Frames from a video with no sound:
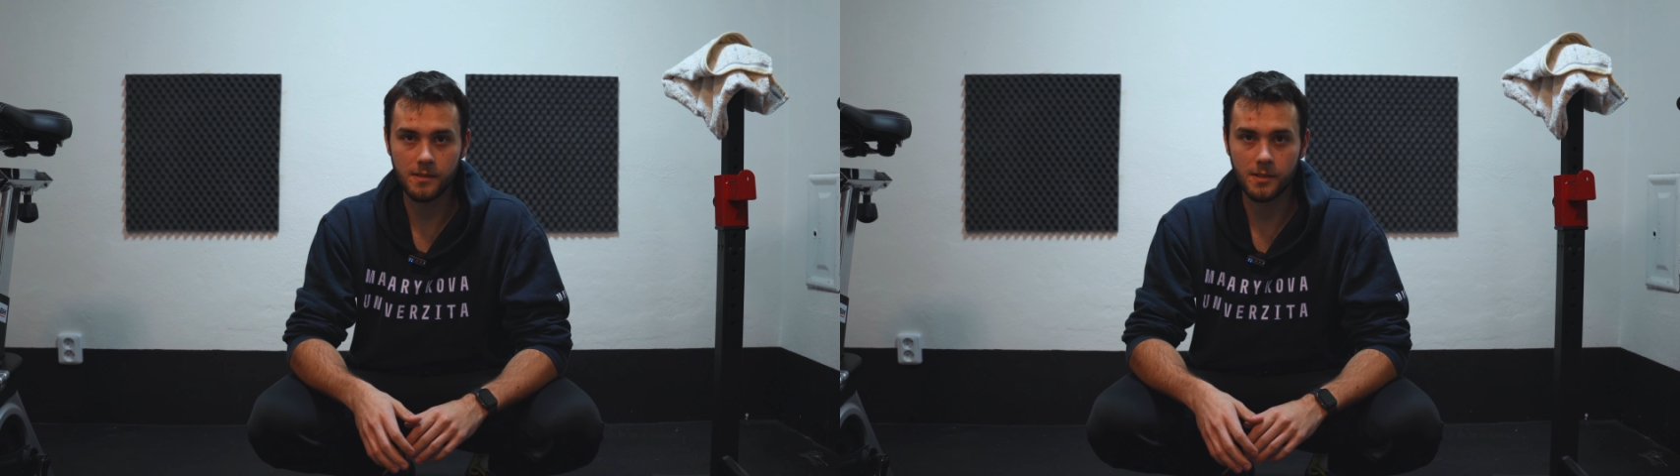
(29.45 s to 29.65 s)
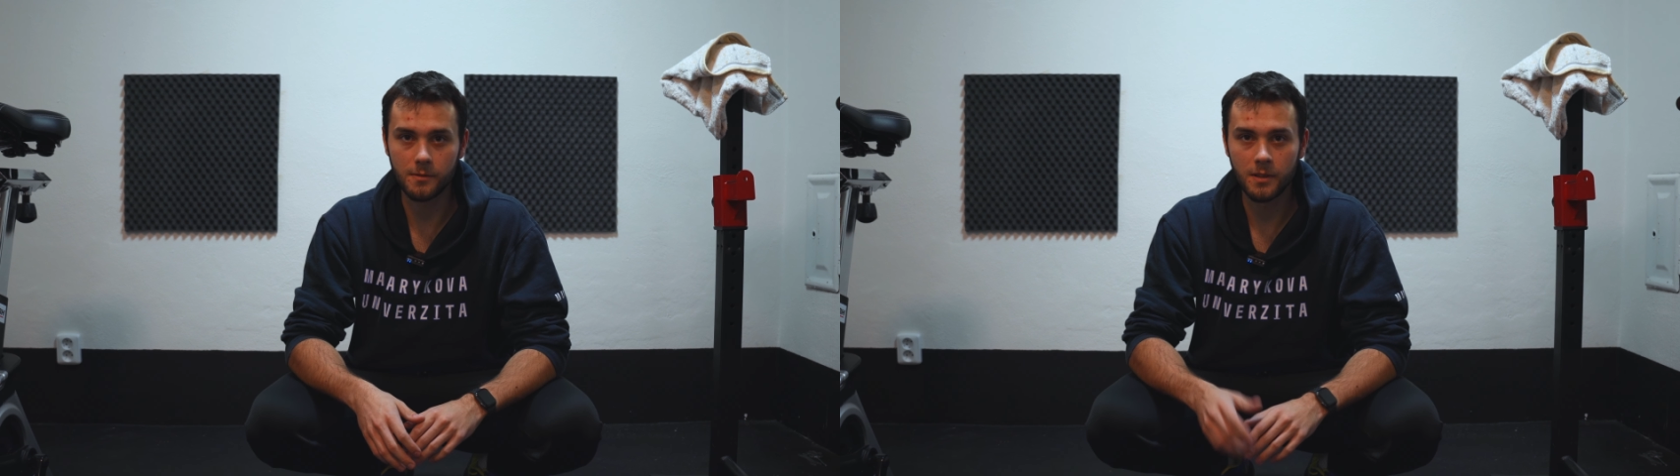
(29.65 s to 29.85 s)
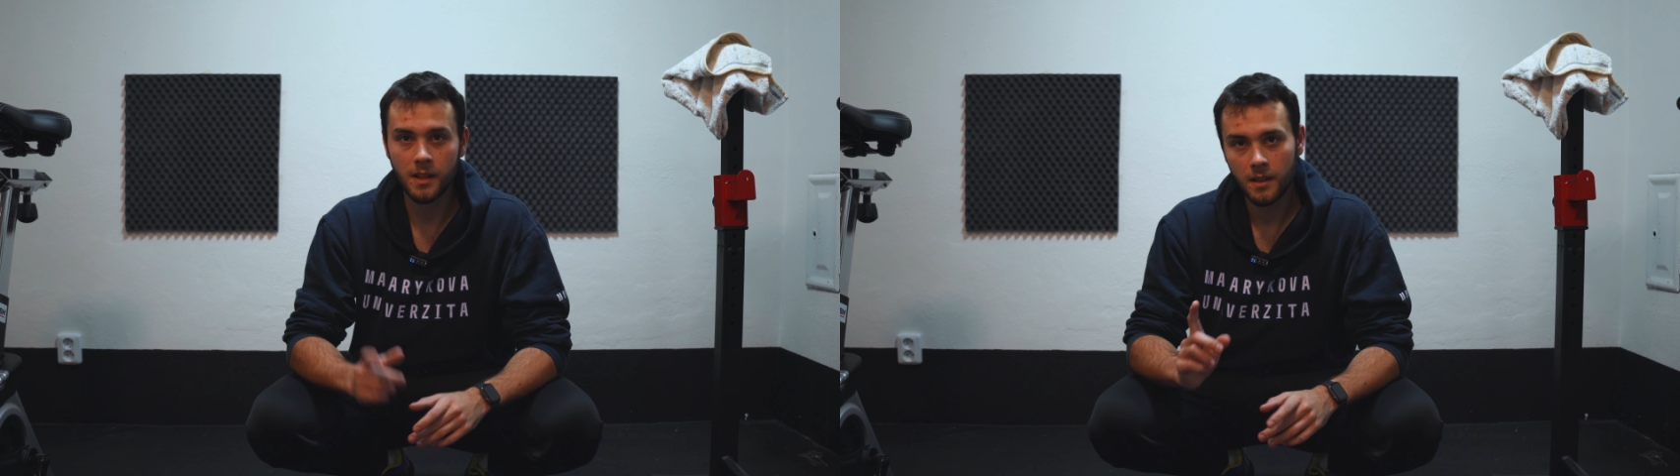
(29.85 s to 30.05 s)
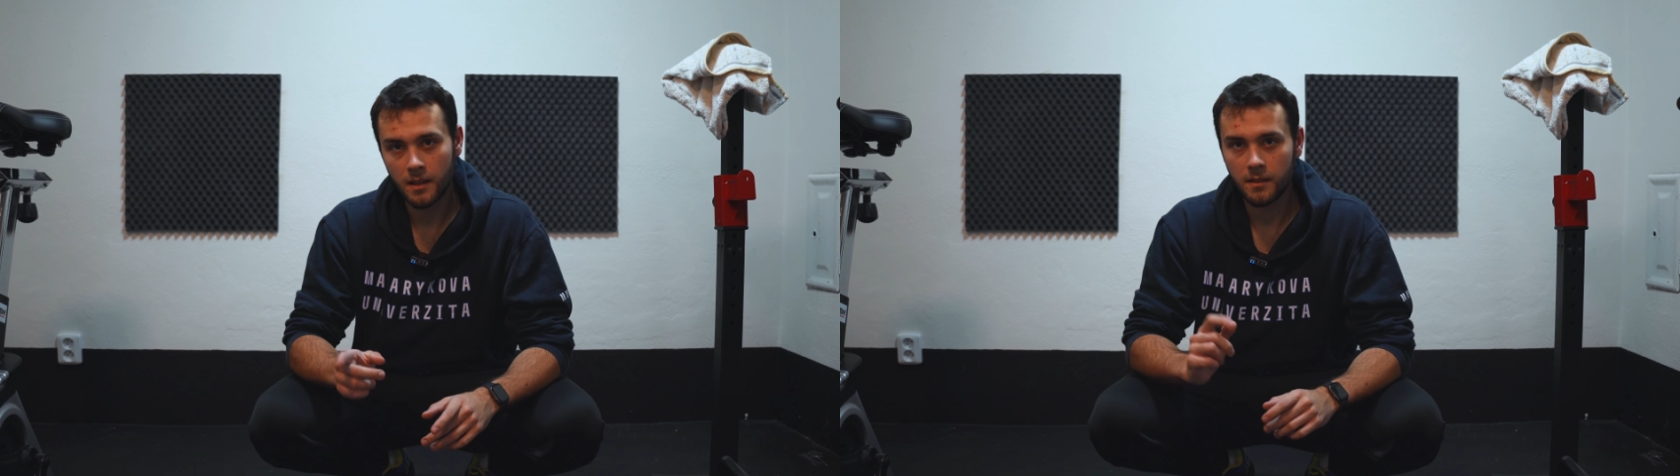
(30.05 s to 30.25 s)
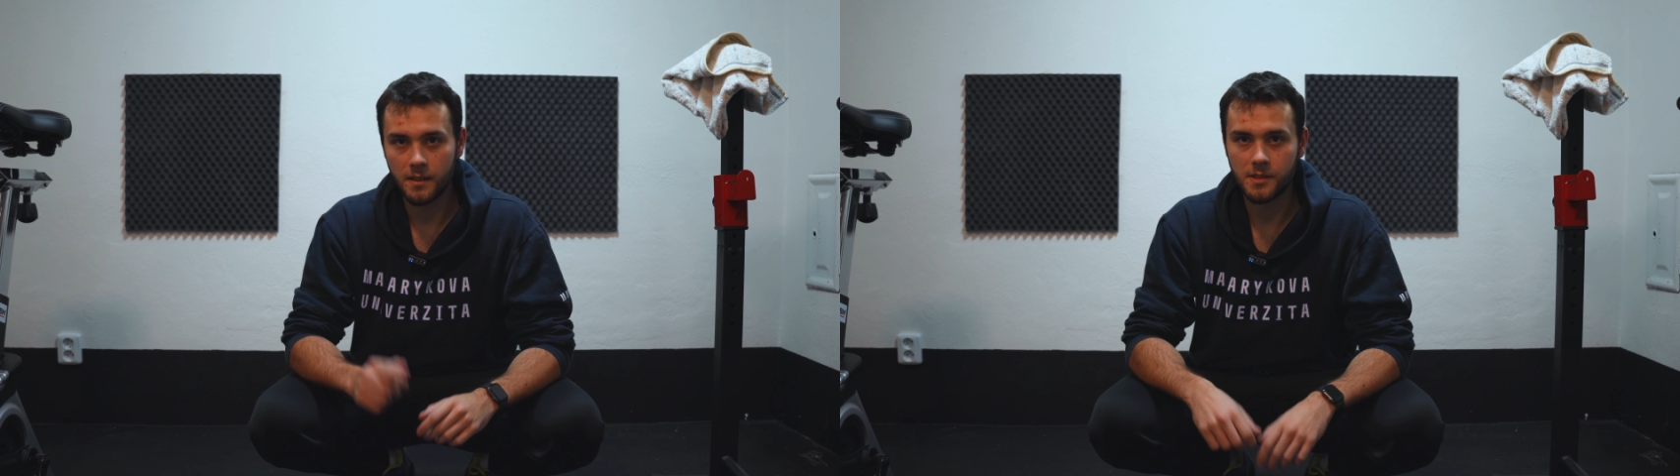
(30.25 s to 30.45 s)
So
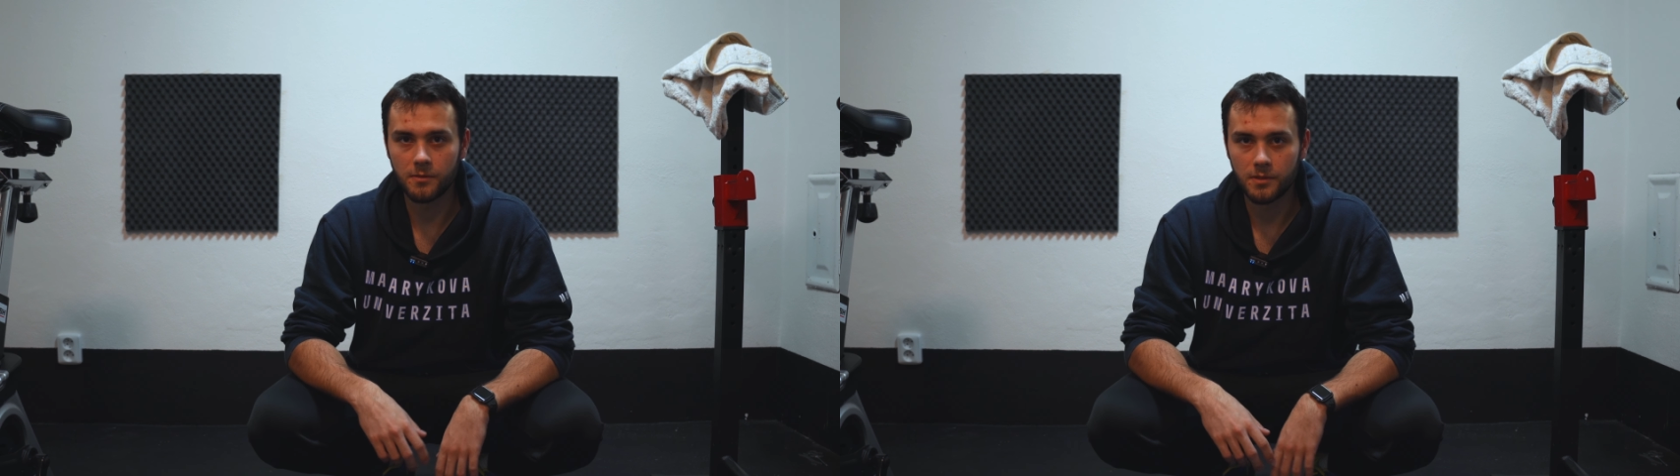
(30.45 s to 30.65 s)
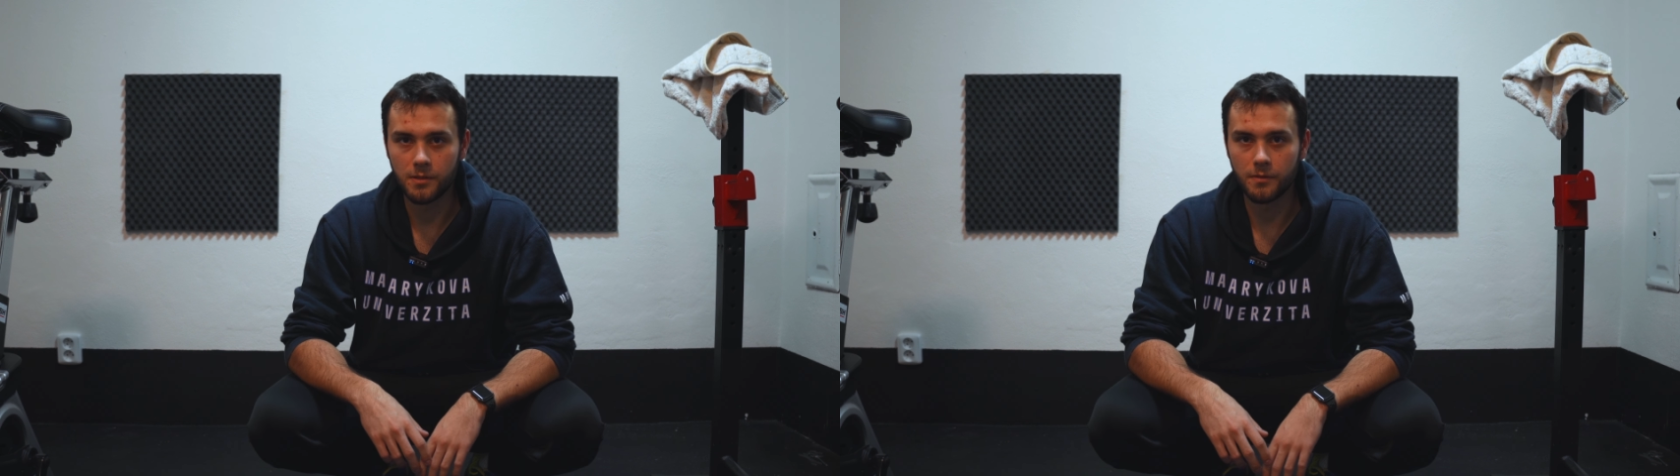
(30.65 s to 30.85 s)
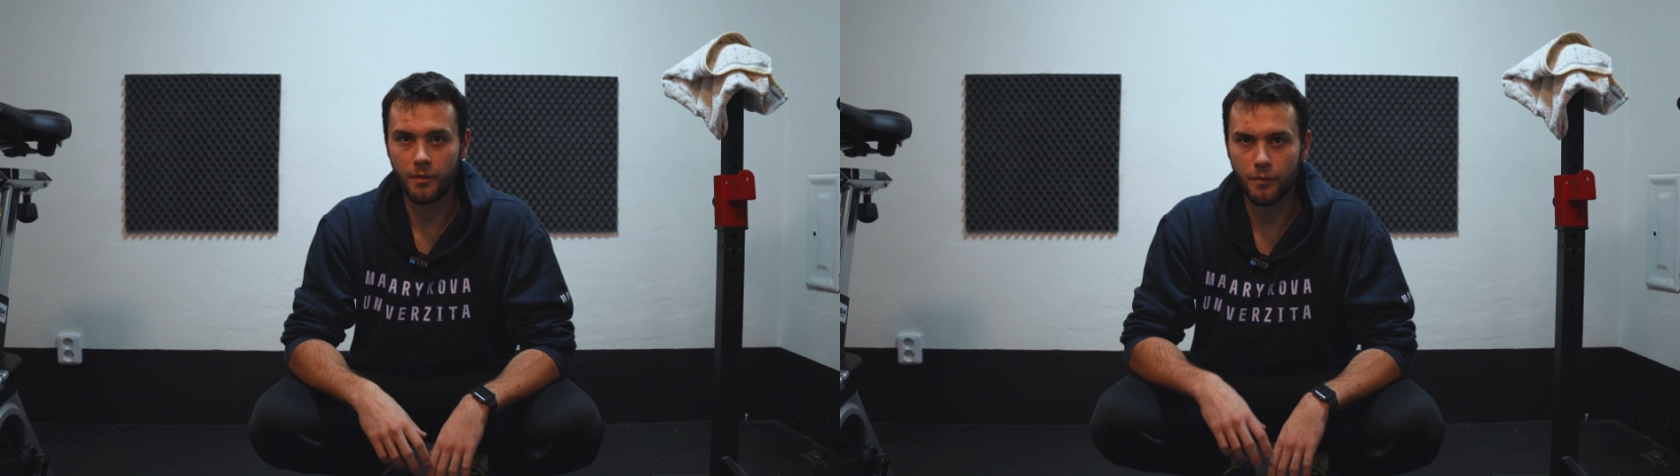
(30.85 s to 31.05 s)
Let's continue with a